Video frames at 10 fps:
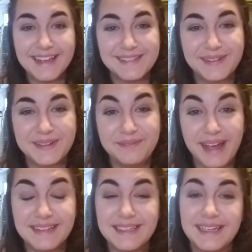welcome
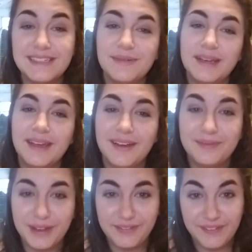back to day 20 of
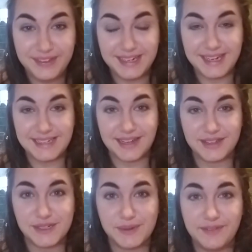my 50 day
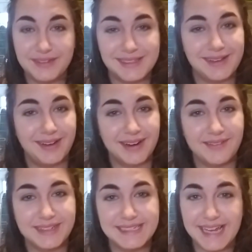Taylor Swift song
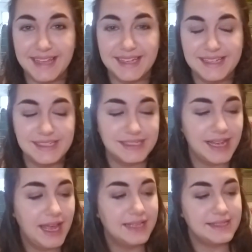cover challenge.
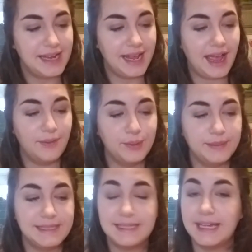Today I will
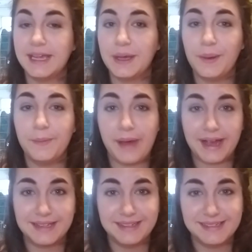be singing
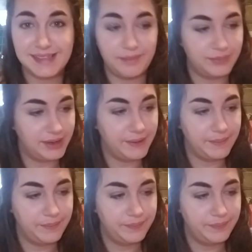Back to December.